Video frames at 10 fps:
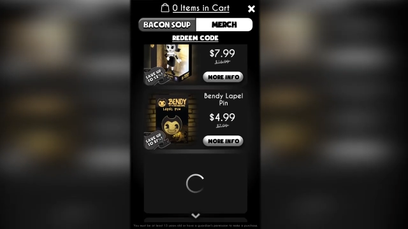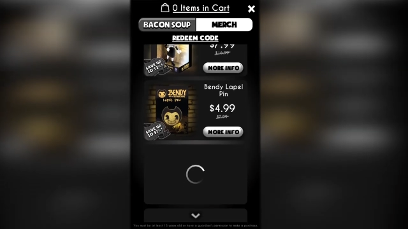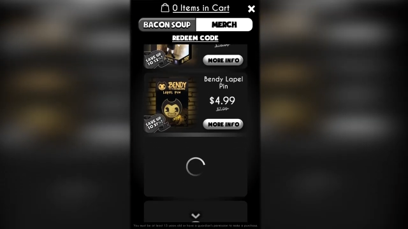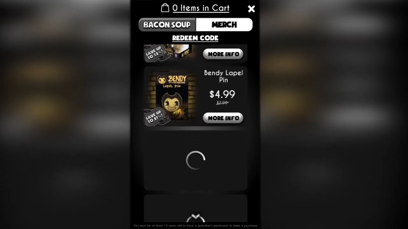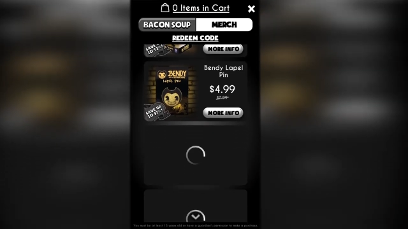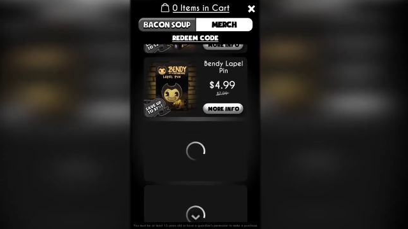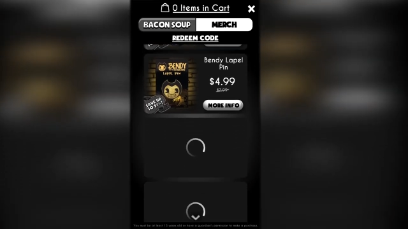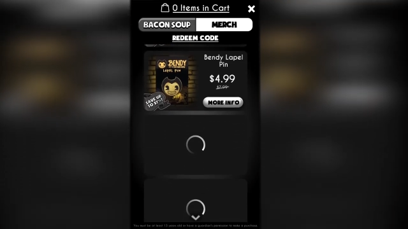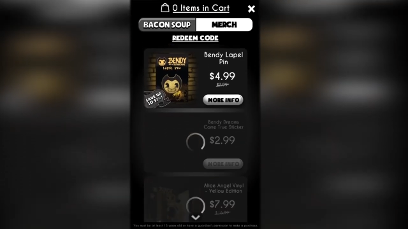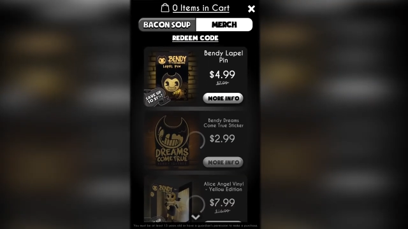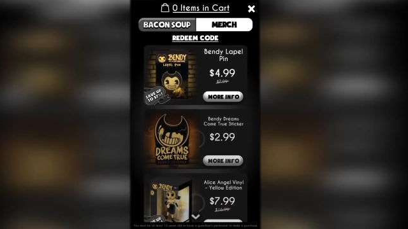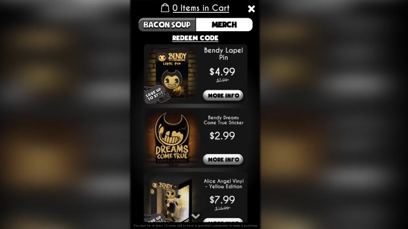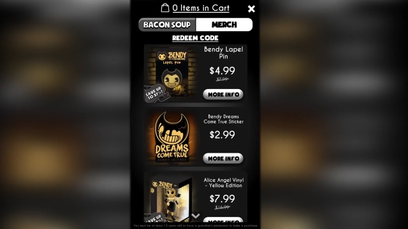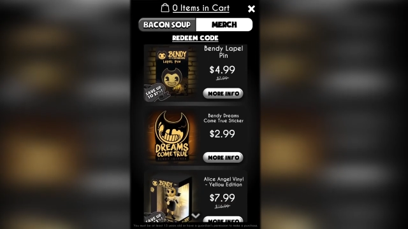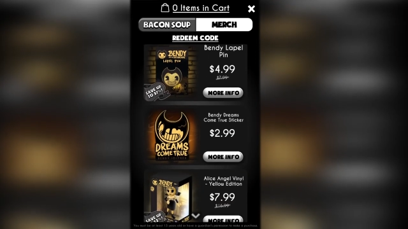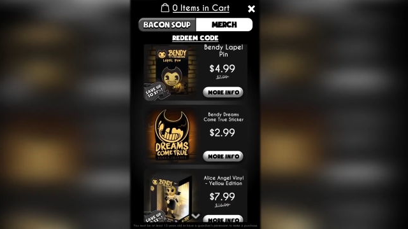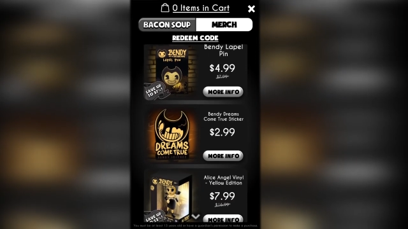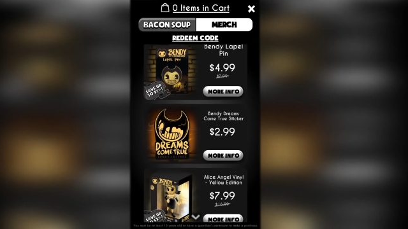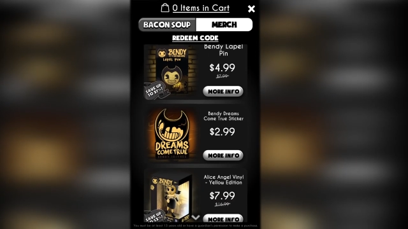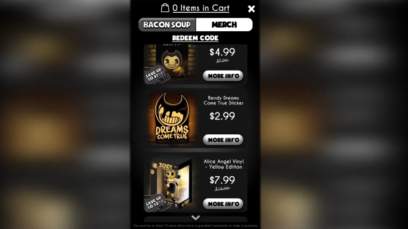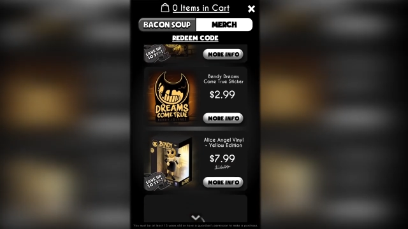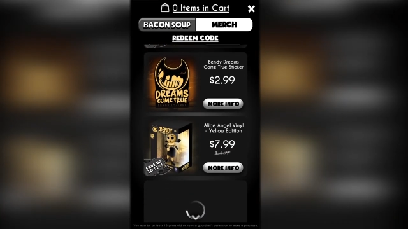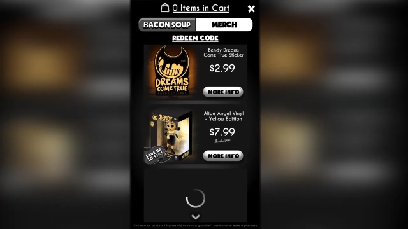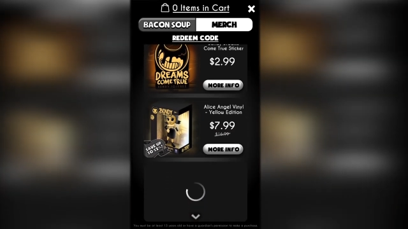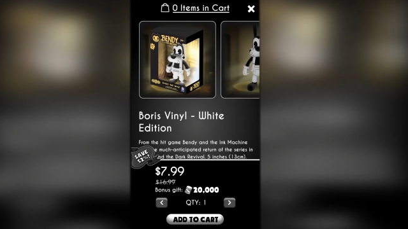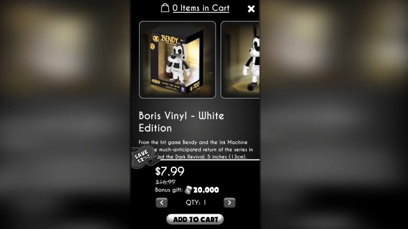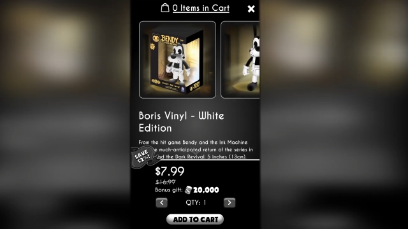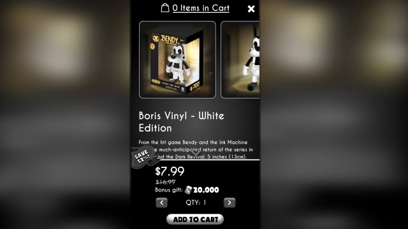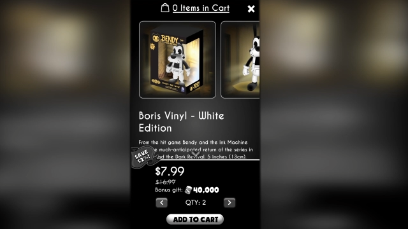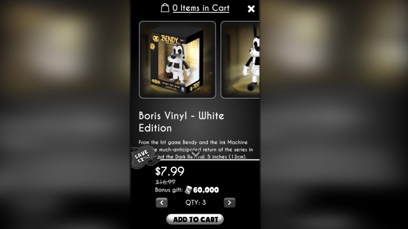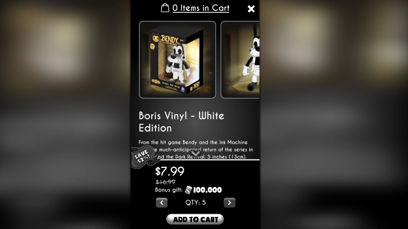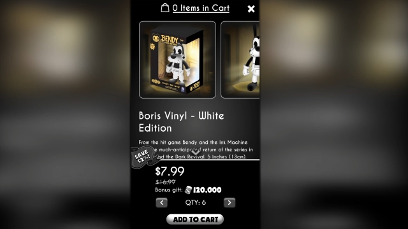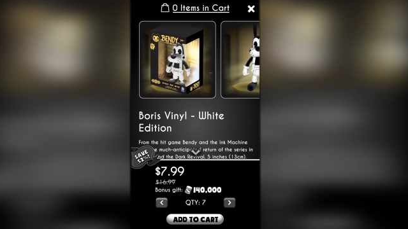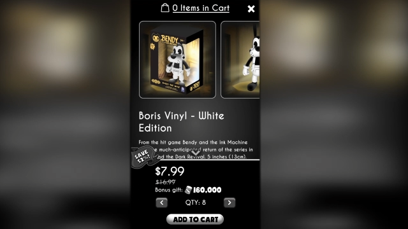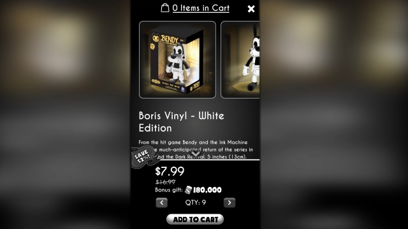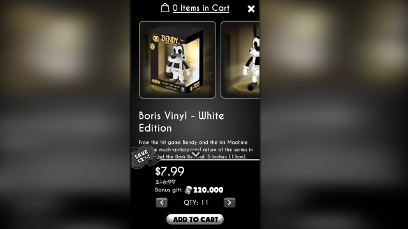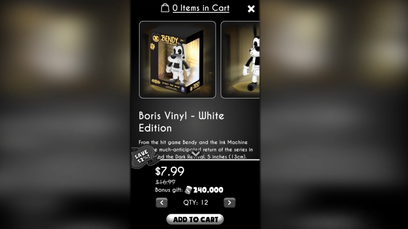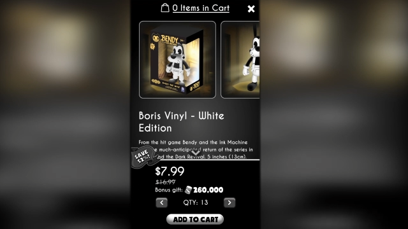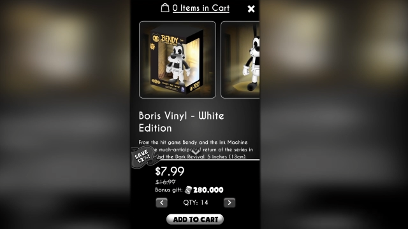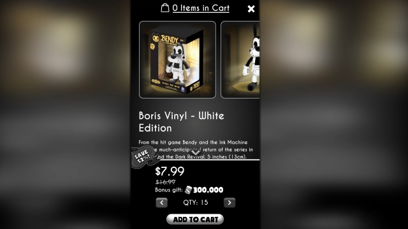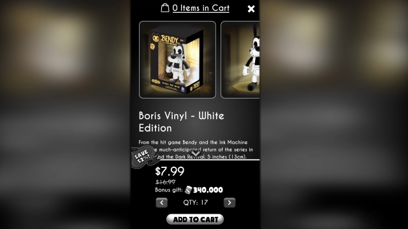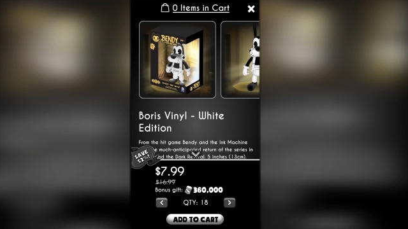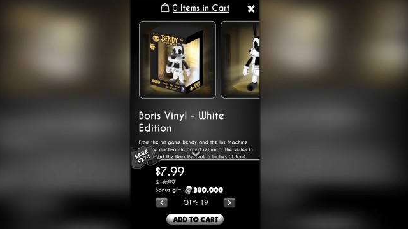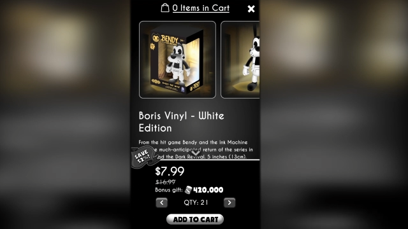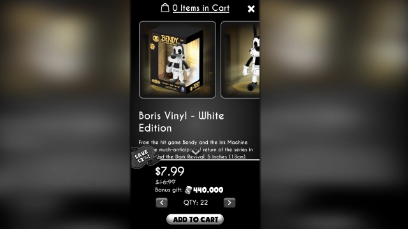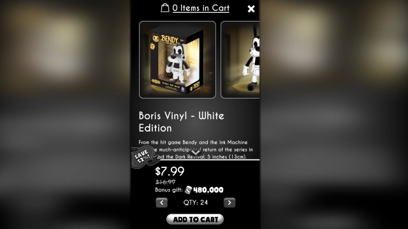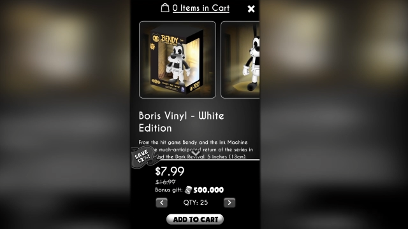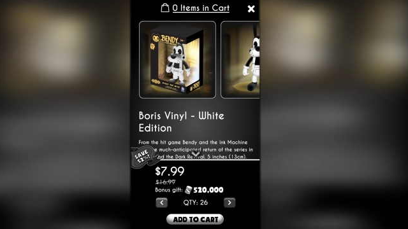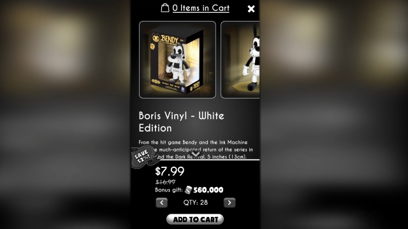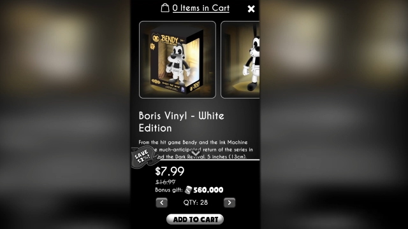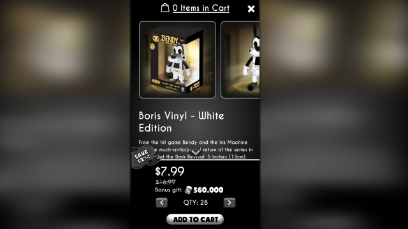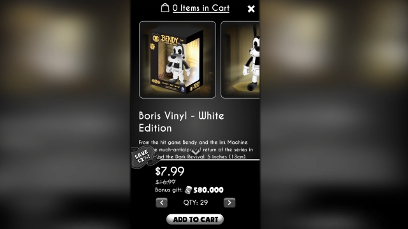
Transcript: (no speaker visible)